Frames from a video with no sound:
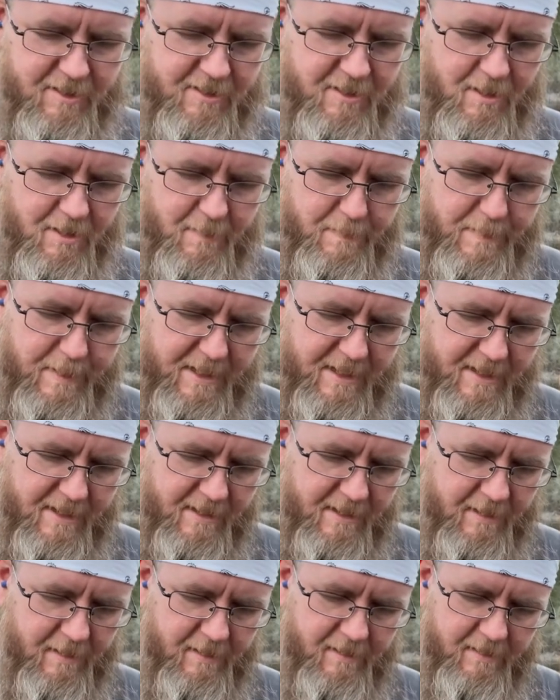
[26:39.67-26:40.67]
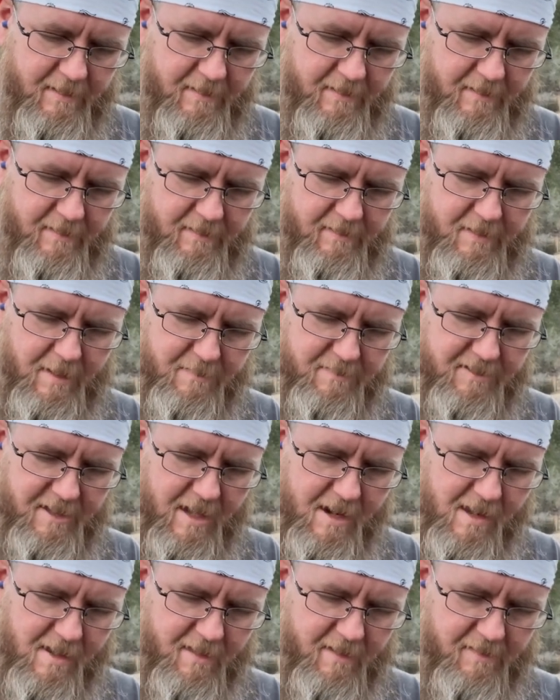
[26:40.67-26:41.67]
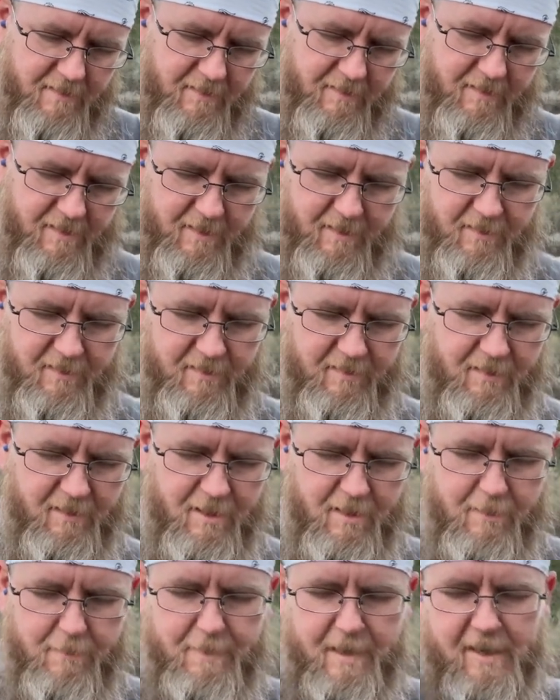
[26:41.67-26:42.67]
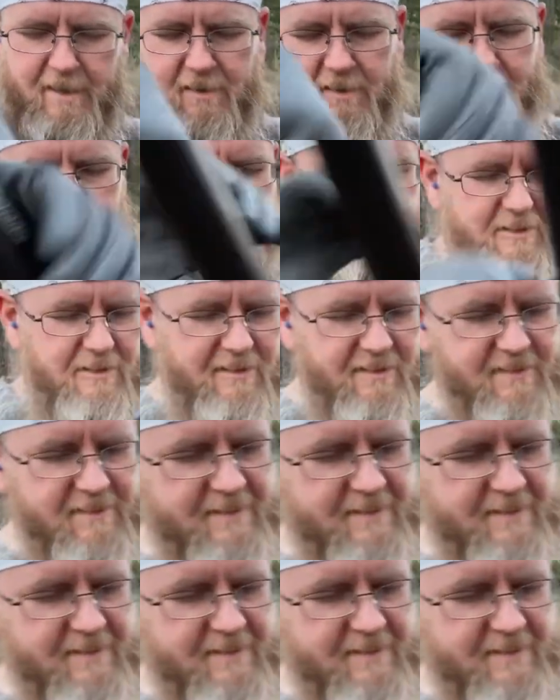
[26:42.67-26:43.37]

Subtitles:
going to be subsonic because there's like no barrel to it.